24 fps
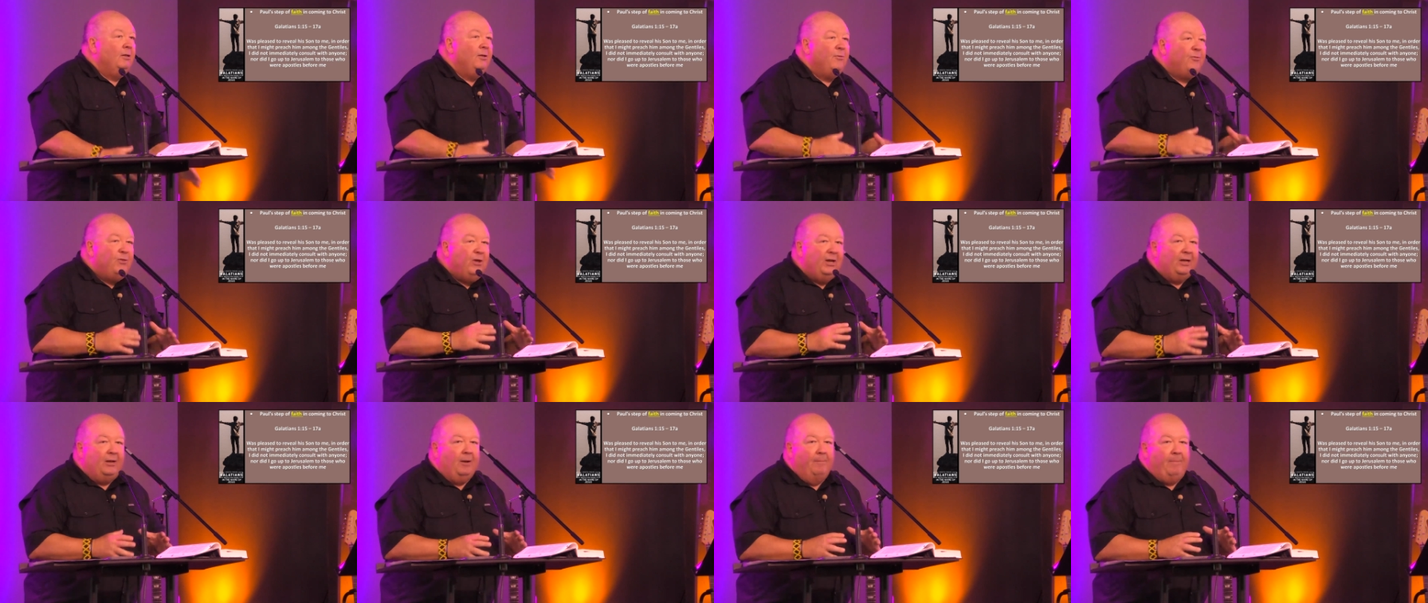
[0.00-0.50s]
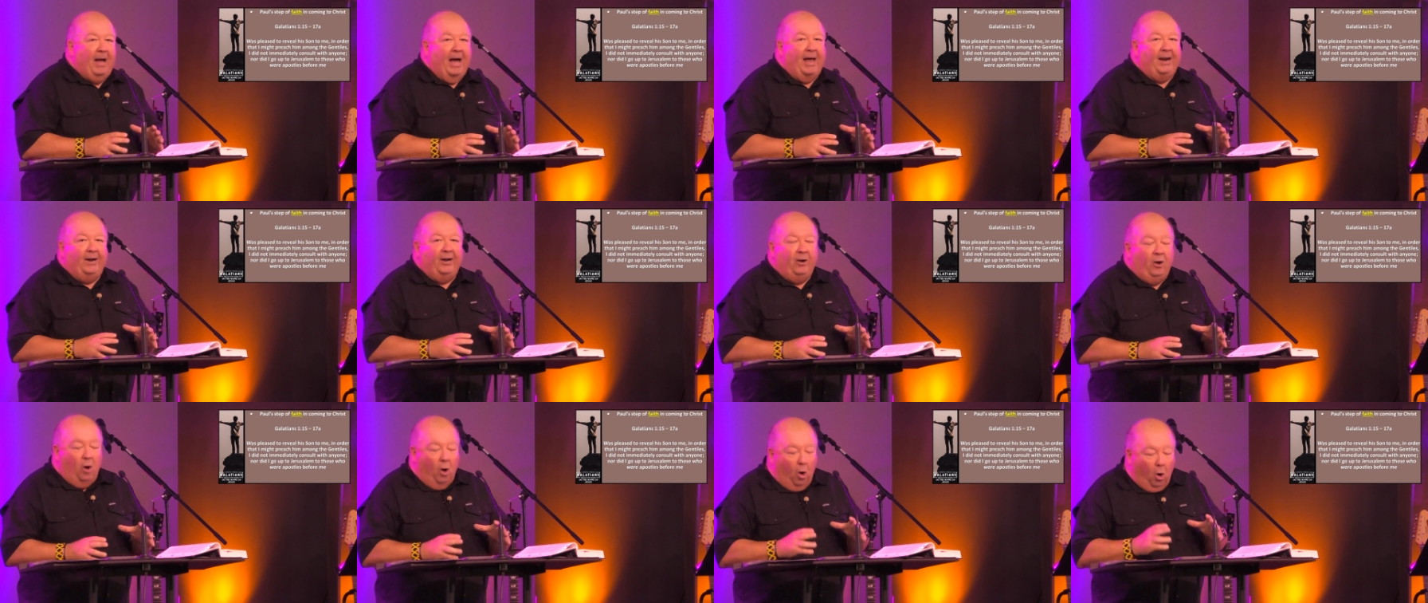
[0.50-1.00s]
Think about
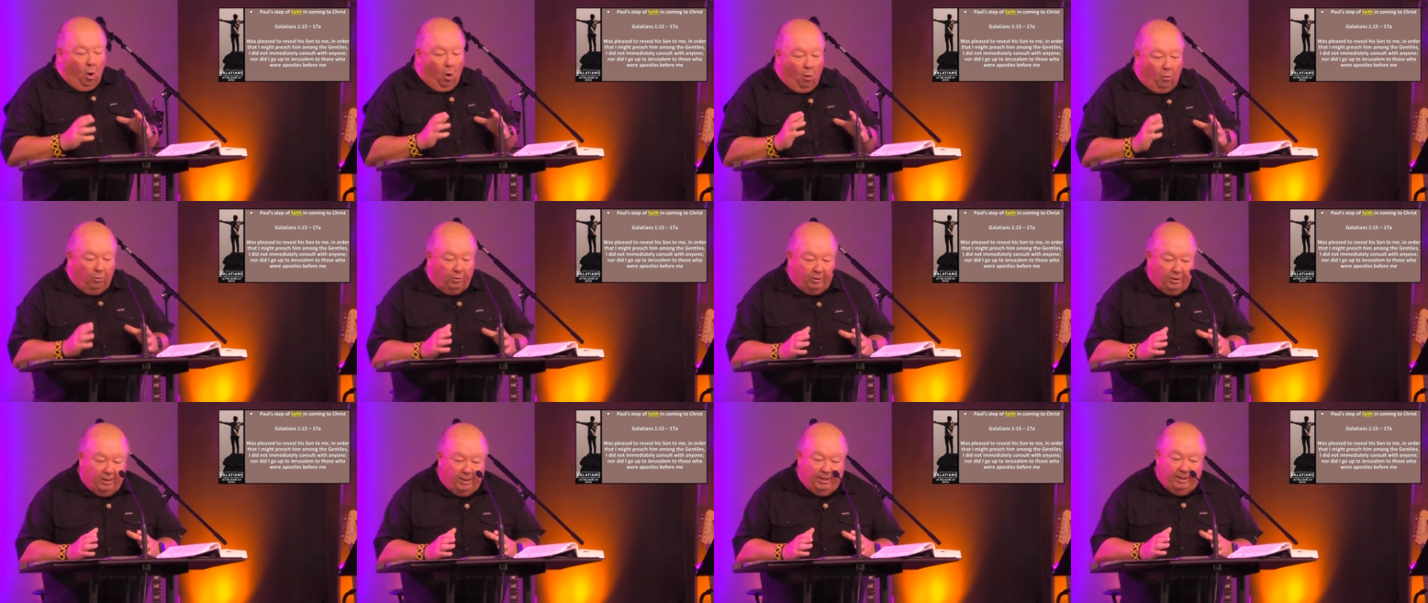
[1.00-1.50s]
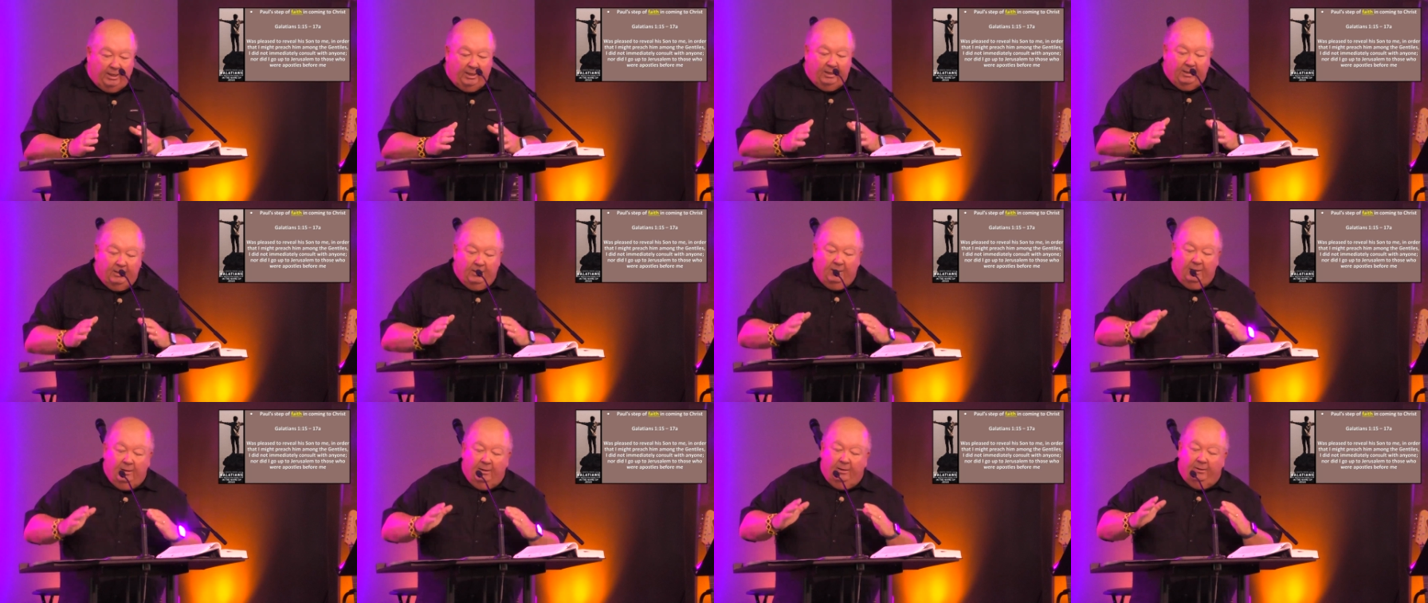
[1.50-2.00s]
it. Only
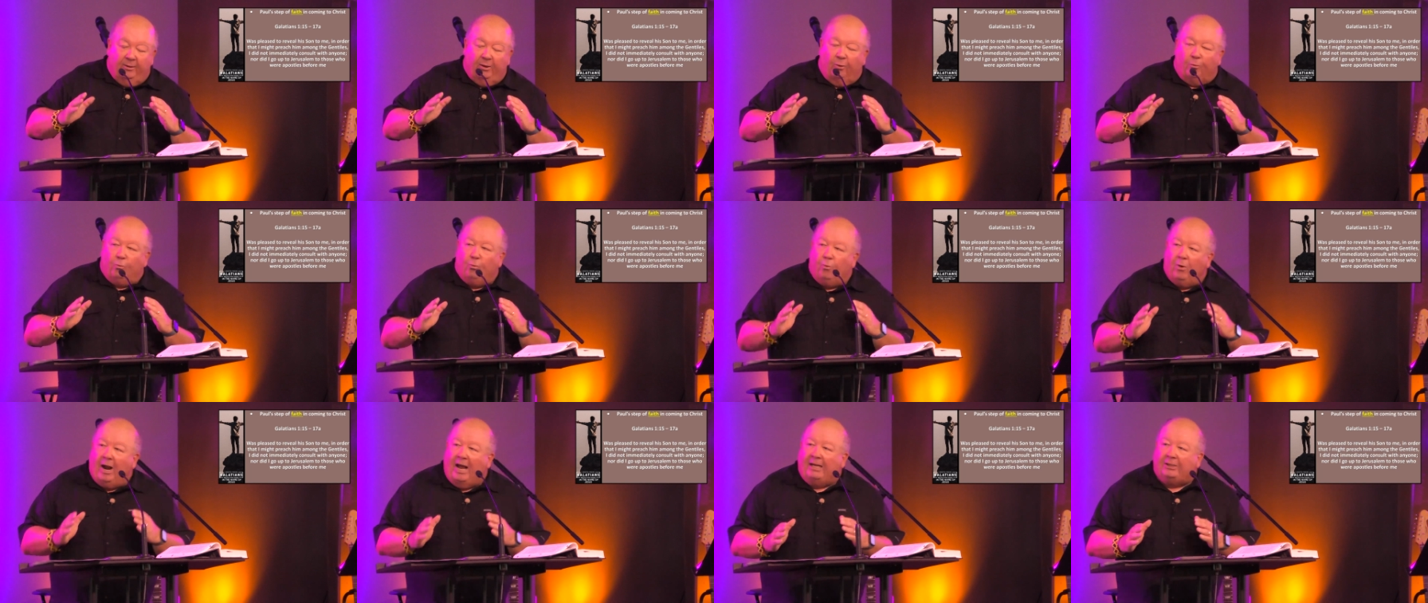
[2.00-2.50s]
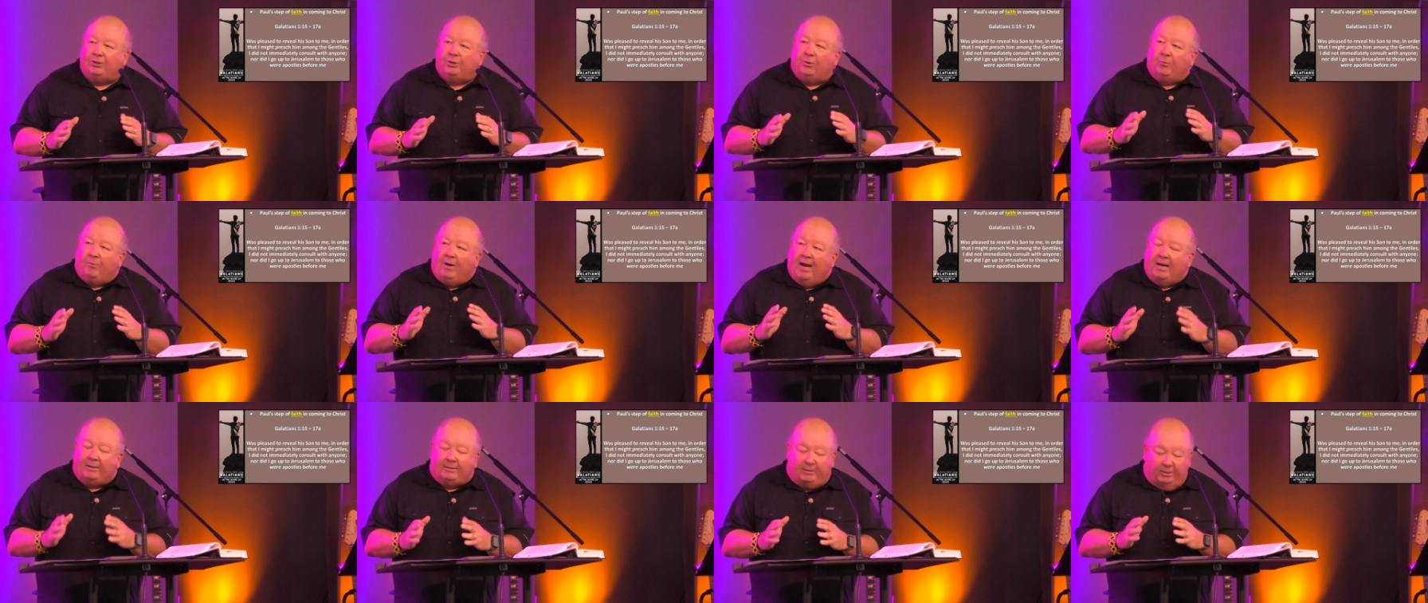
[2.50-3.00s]
the
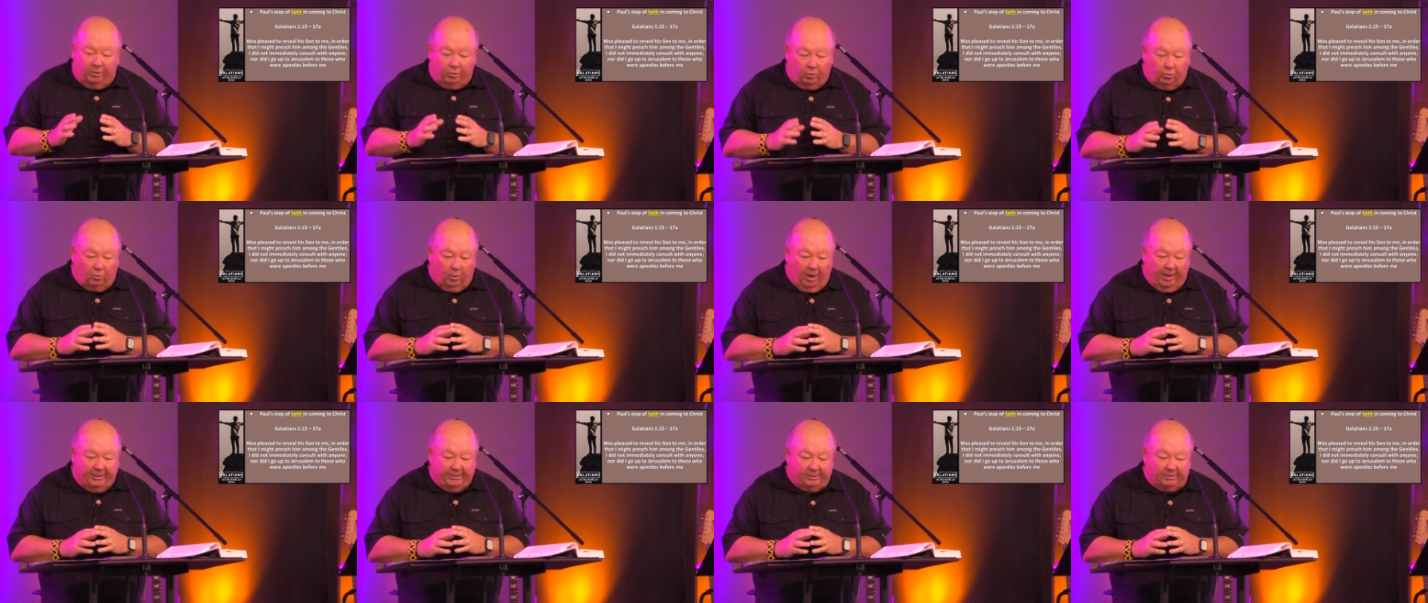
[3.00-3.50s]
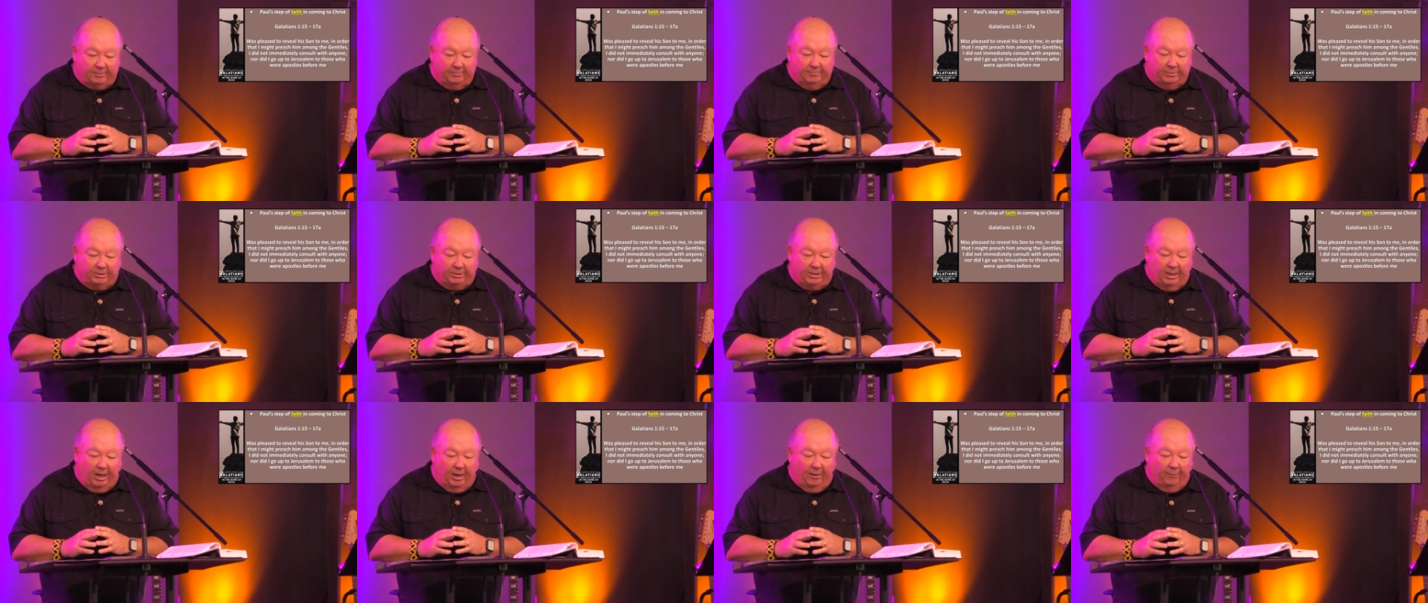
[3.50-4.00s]
resurrected Christ
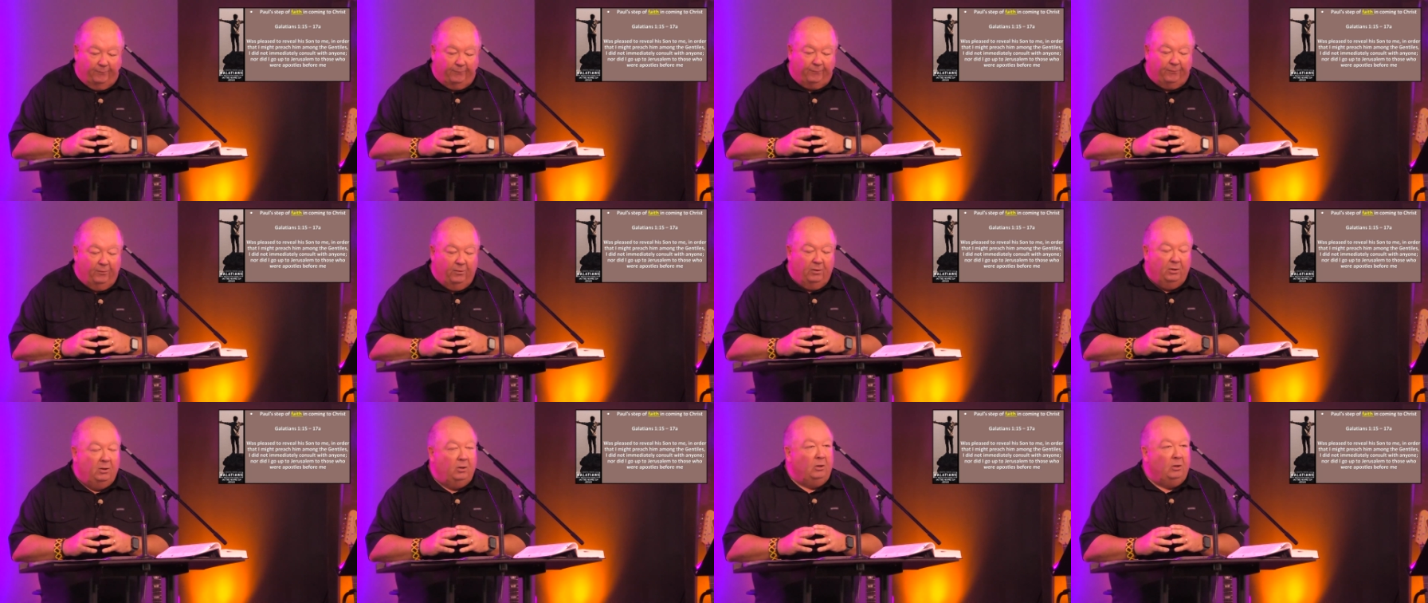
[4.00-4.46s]
himself